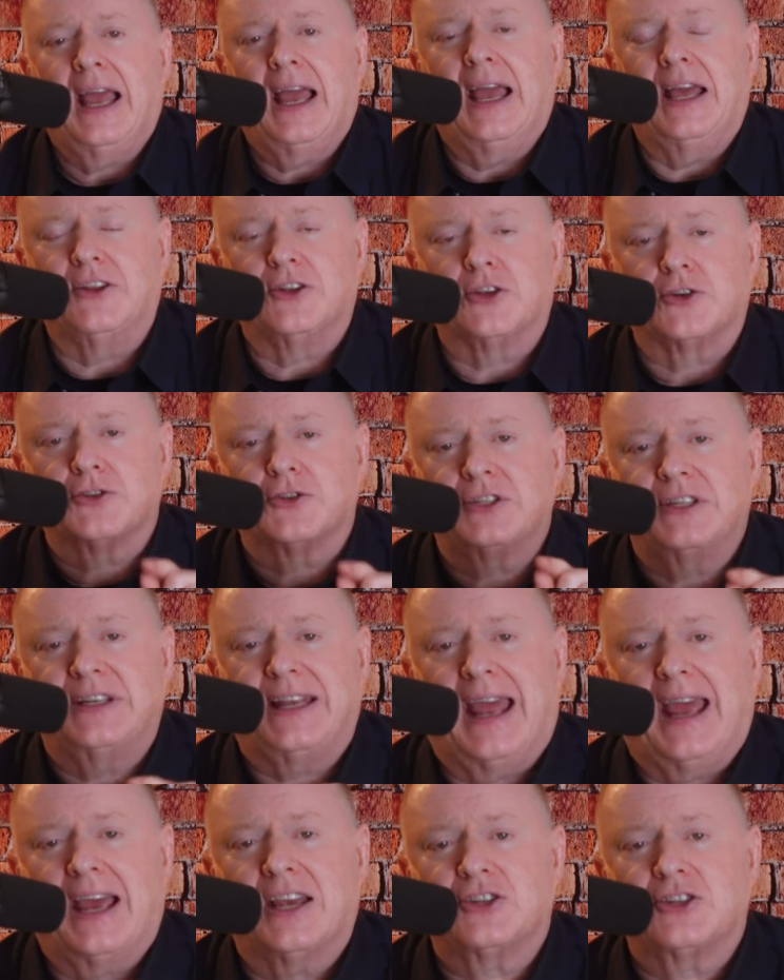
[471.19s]
and there's
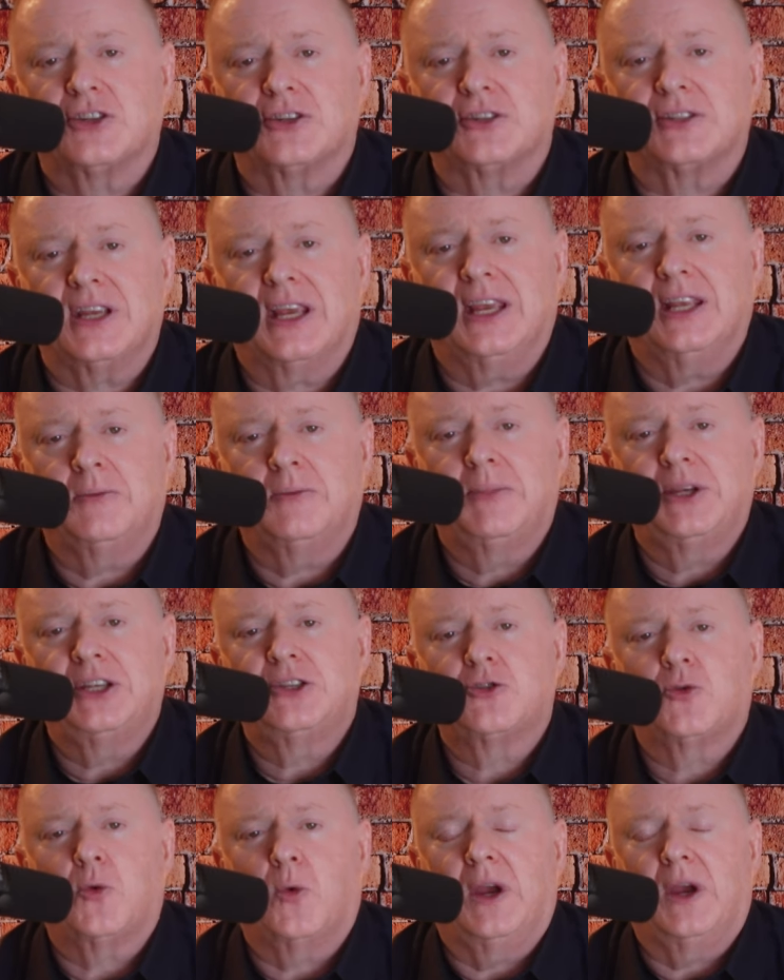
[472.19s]
dashes in
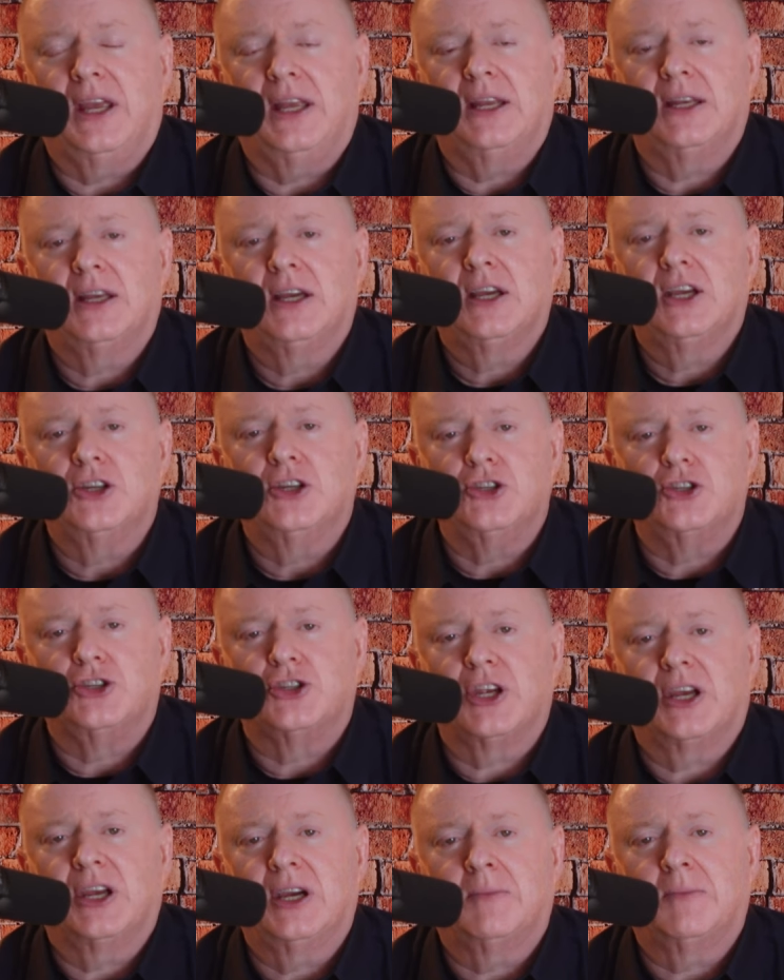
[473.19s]
between
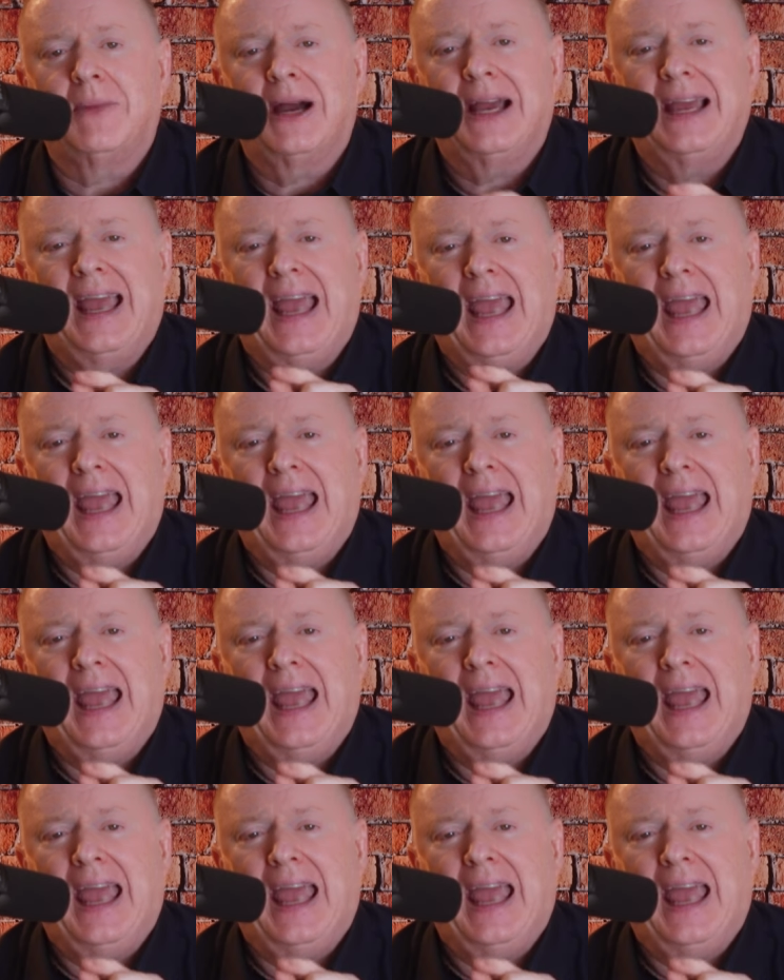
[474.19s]
Jim